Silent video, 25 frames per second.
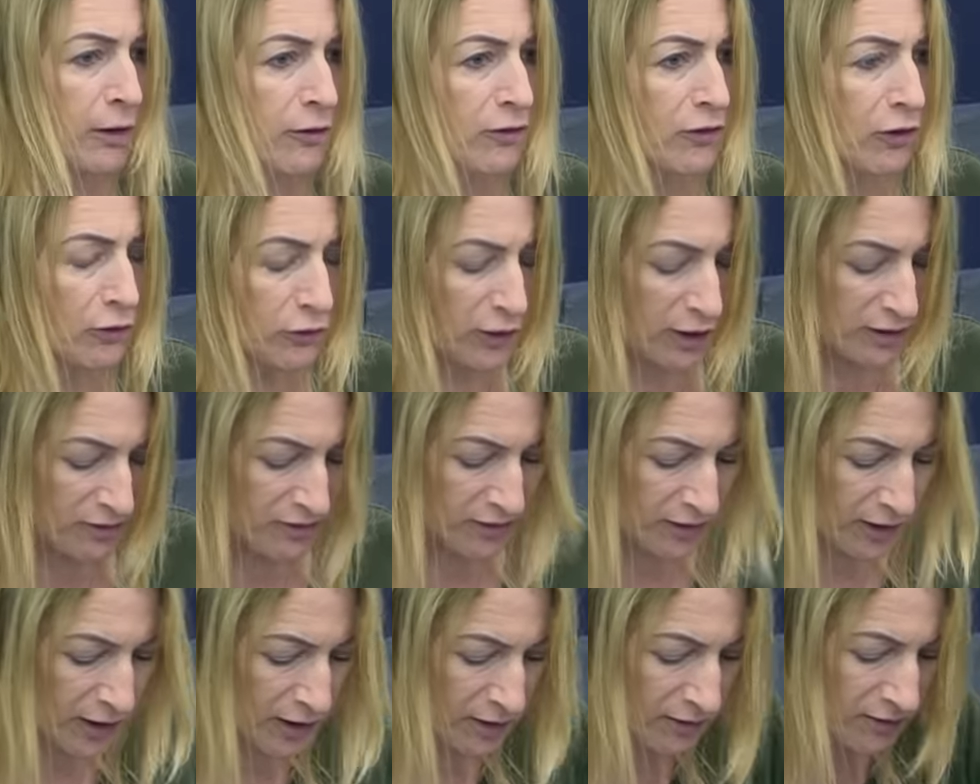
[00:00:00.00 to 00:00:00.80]
So
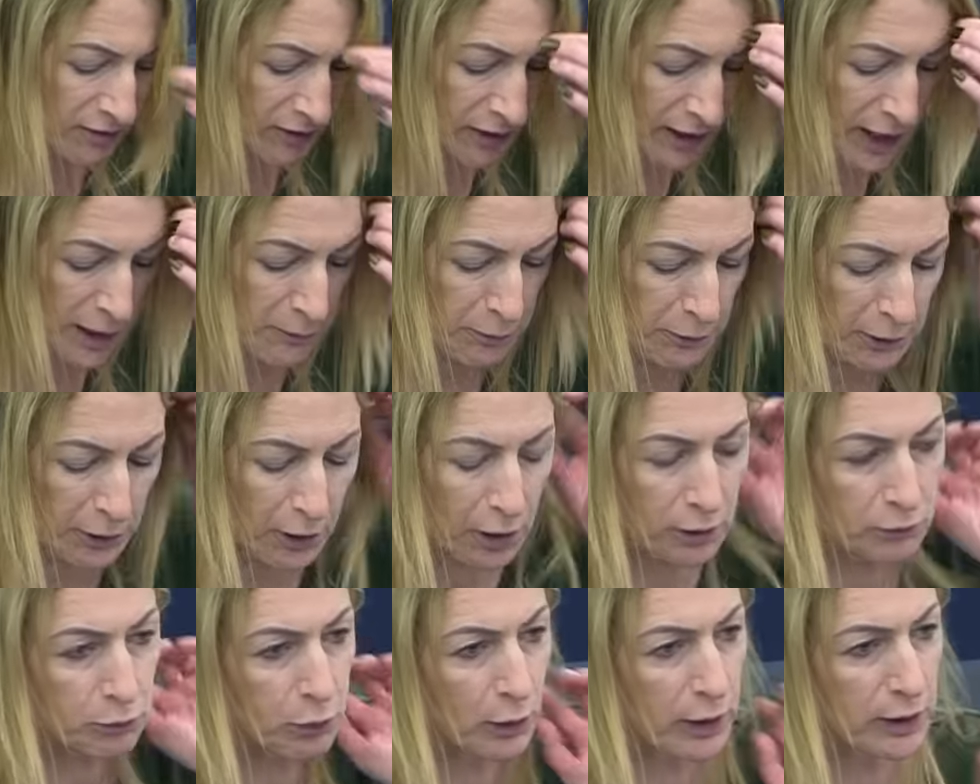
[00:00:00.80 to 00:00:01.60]
this is
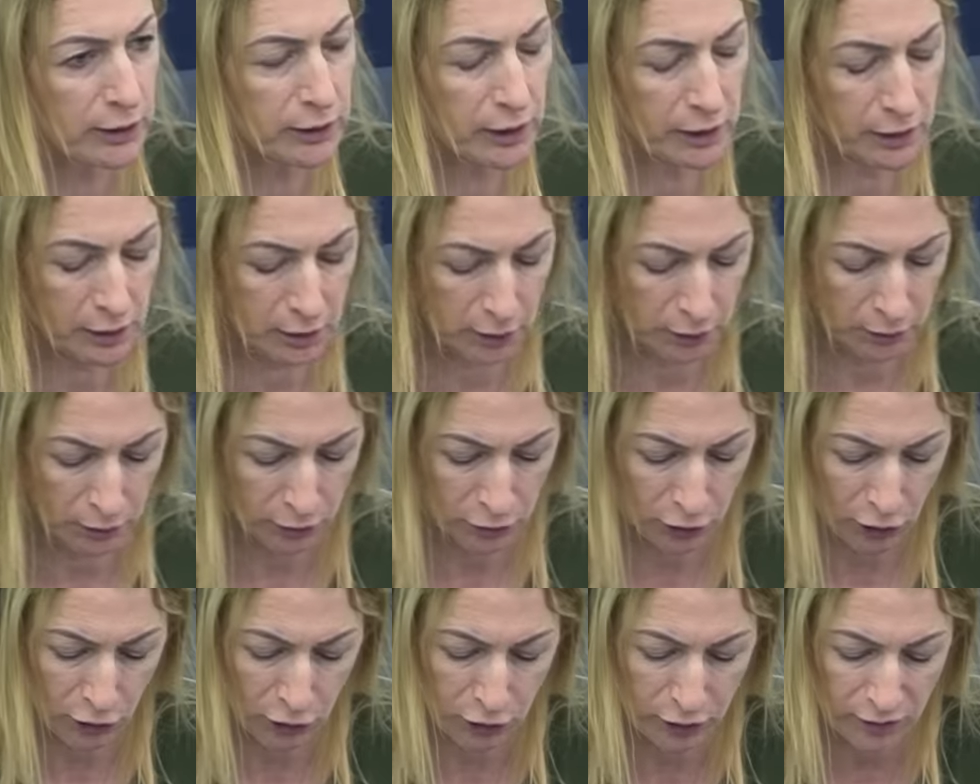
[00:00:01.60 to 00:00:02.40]
Lebanon, where the
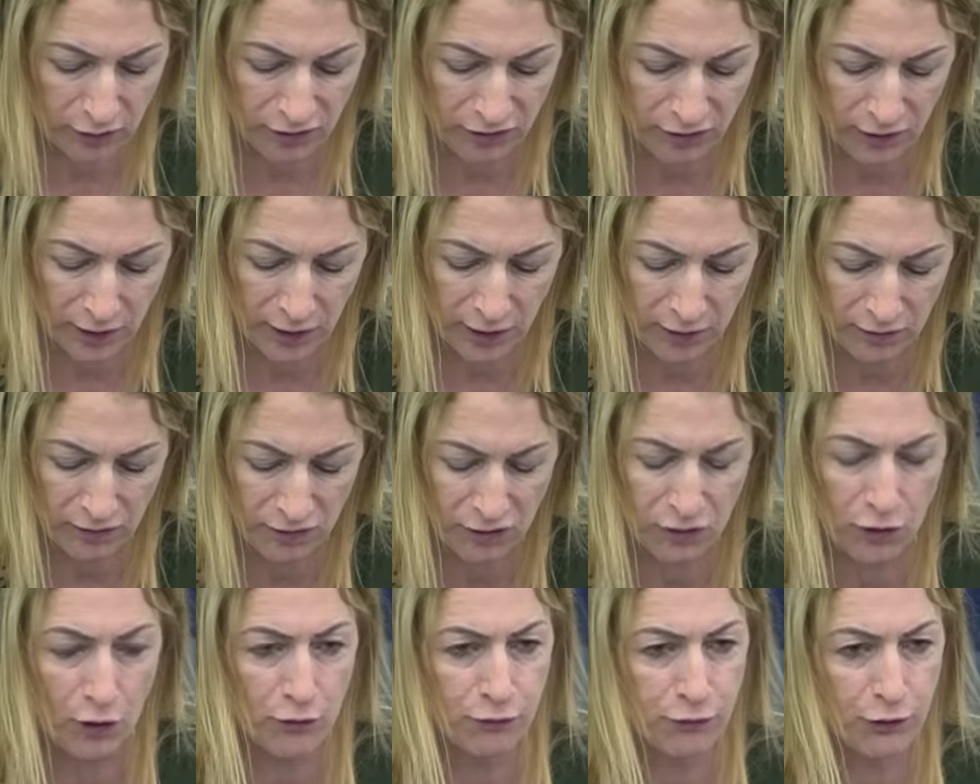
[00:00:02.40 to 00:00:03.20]
currency has
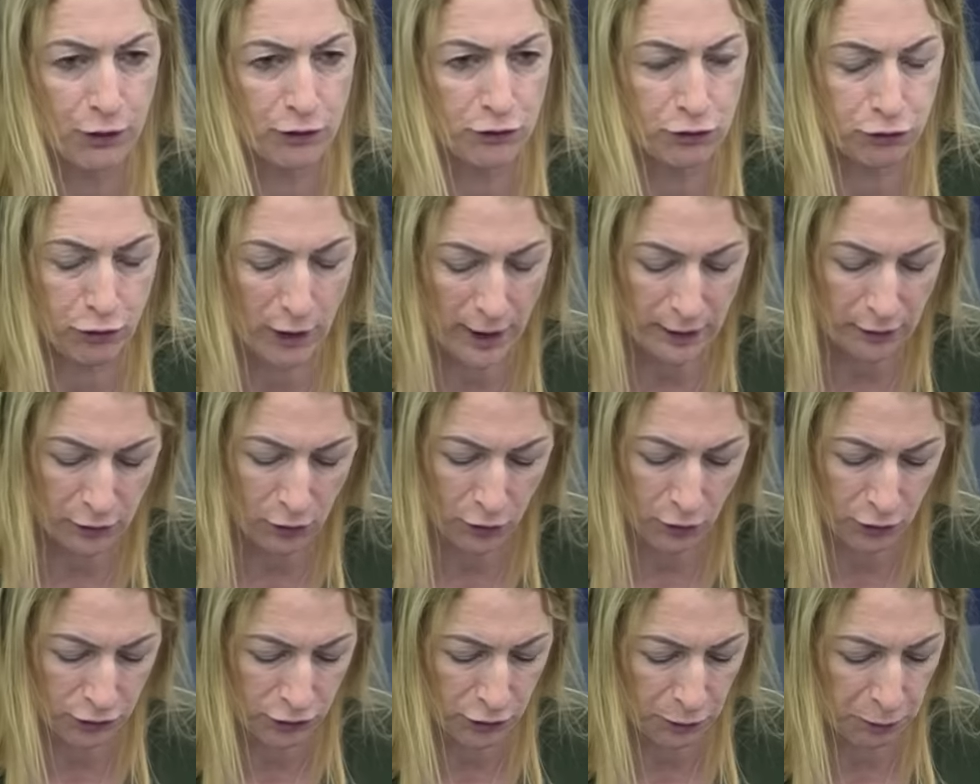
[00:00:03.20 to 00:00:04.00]
suffered
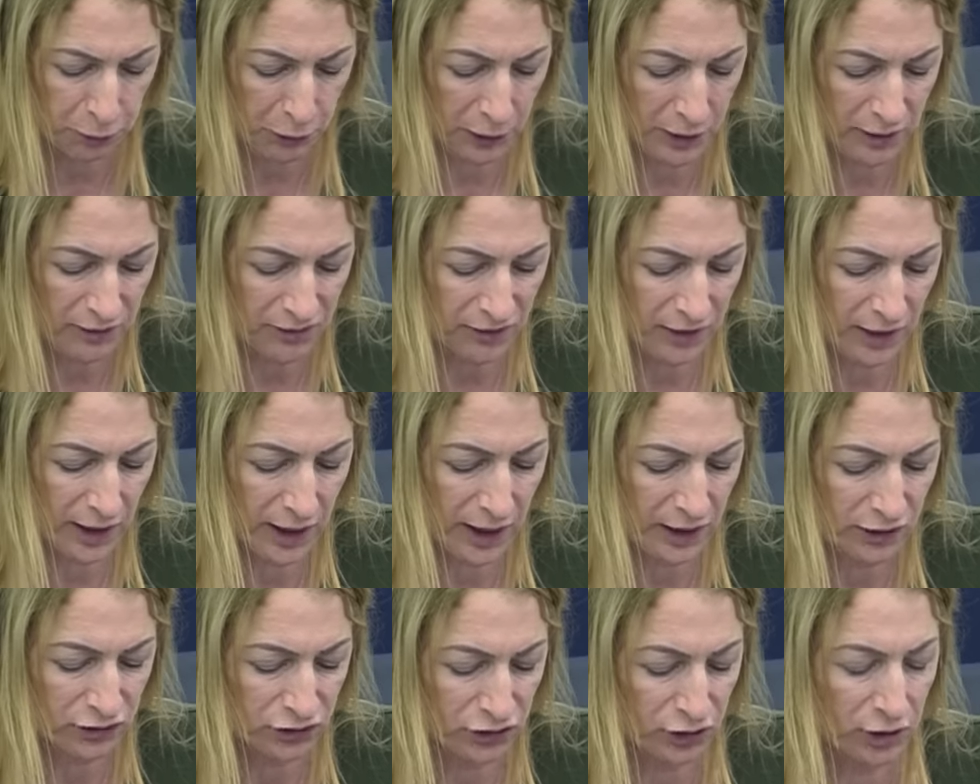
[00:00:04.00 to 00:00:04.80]
record
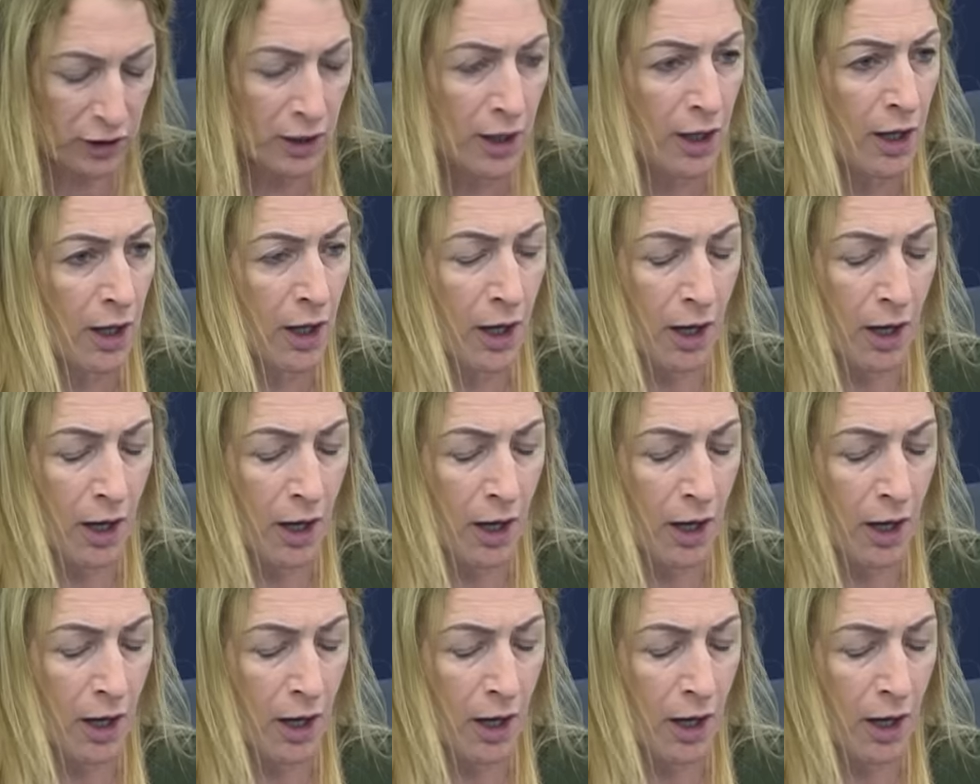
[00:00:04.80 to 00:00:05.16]
depreciation,